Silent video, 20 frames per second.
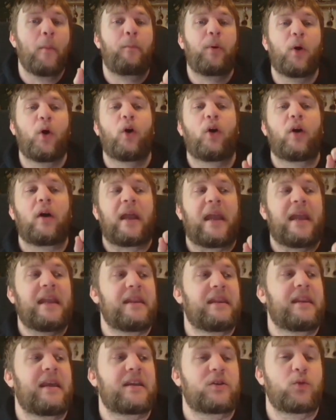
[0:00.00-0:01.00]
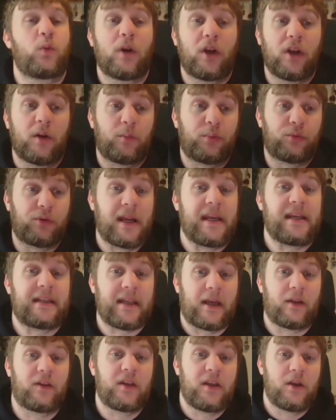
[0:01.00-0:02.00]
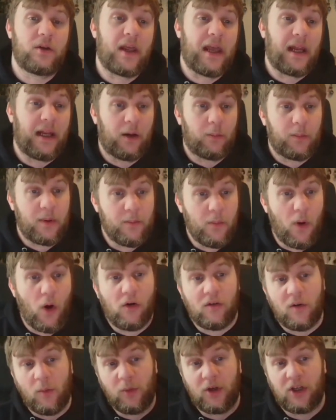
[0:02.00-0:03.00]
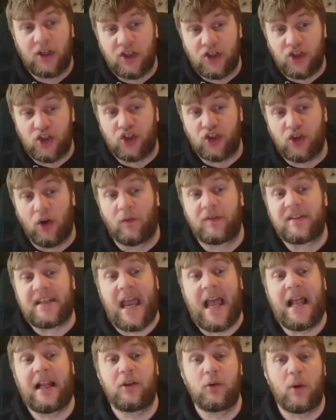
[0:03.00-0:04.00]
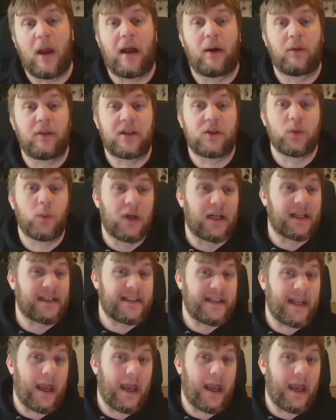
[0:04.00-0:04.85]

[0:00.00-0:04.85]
But in this, we're going to break down the unit a little bit more and we're going to just sort of tell you how this works.